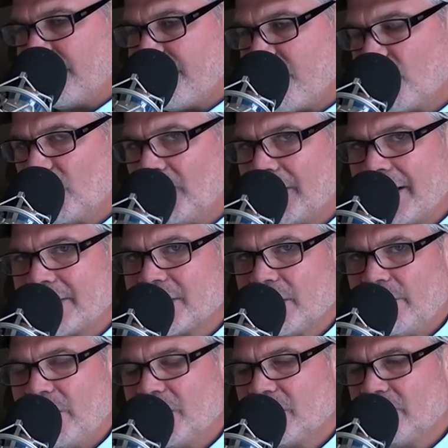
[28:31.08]

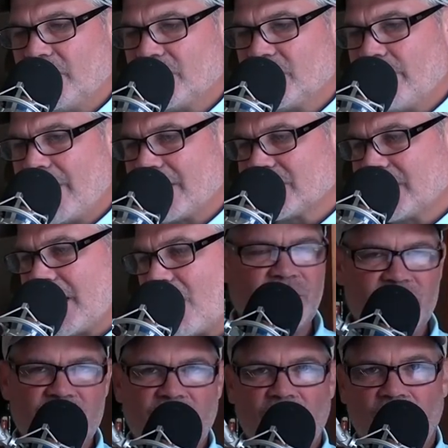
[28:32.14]
fertilizing piece of it is the best. Now,
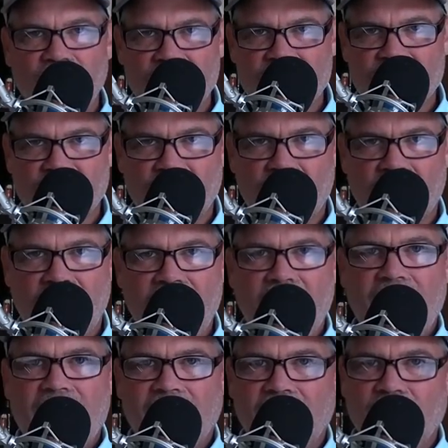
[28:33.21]
just go to the store
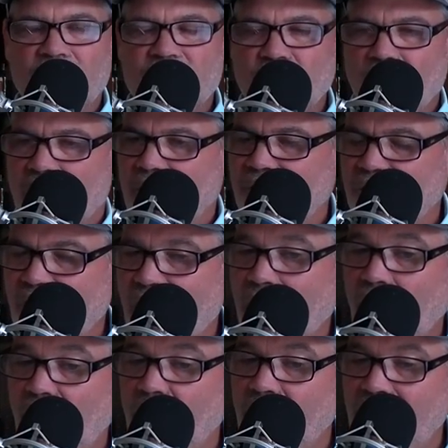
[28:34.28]
and get what you want. If you got
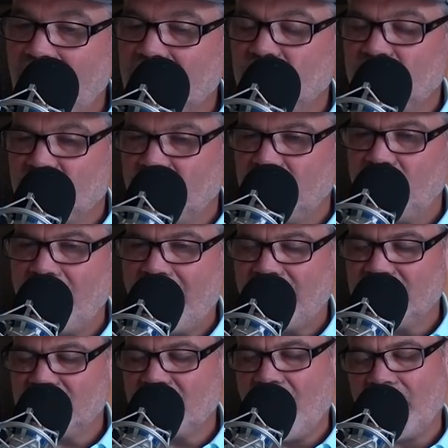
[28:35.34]
Carbon X, which we do have
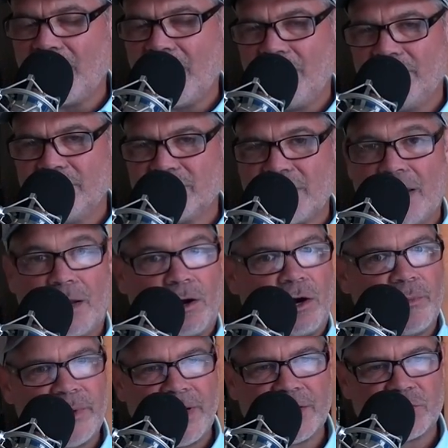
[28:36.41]
in stock now on the site,
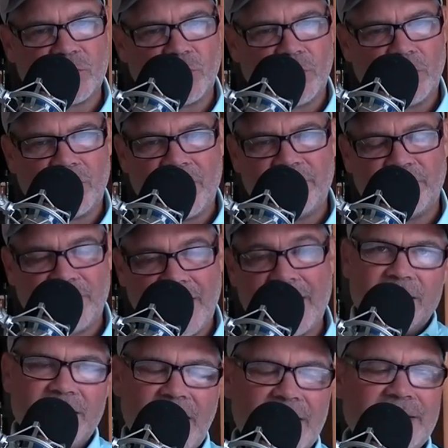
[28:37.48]
Carbon X would work great for that.
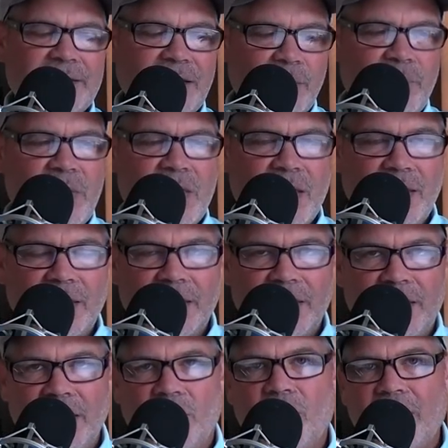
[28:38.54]
The idea being,
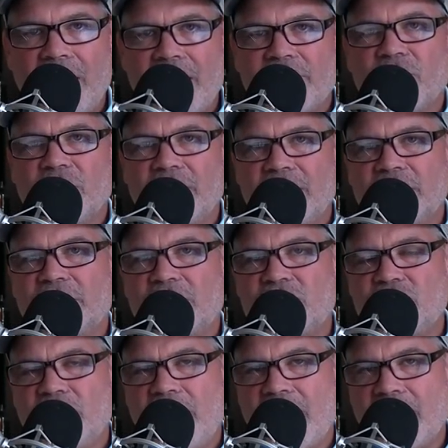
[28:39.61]
get whatever it is that
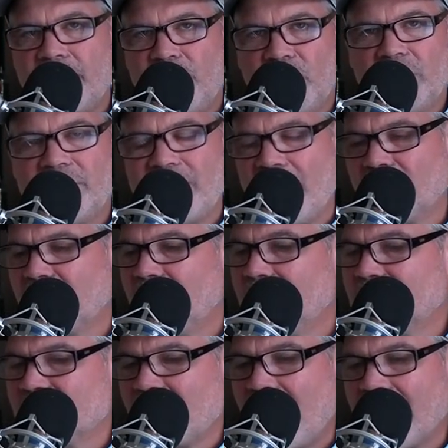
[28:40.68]
you can and put it down.
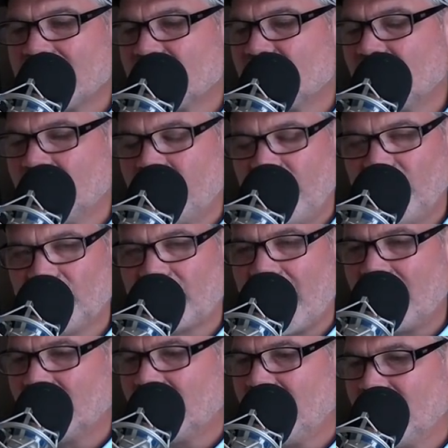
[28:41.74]
Get Scott's Turf Builder, I
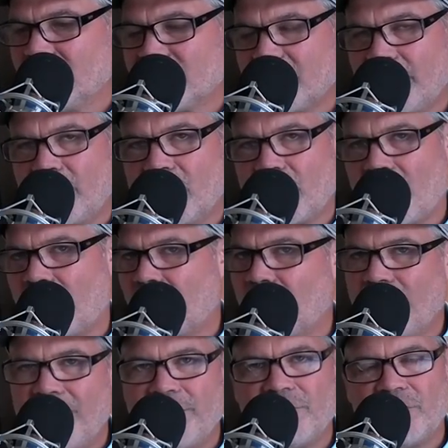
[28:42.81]
don't care, Summer Guard,
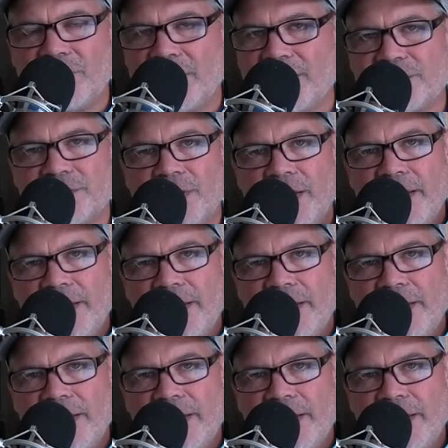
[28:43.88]
whatever it is,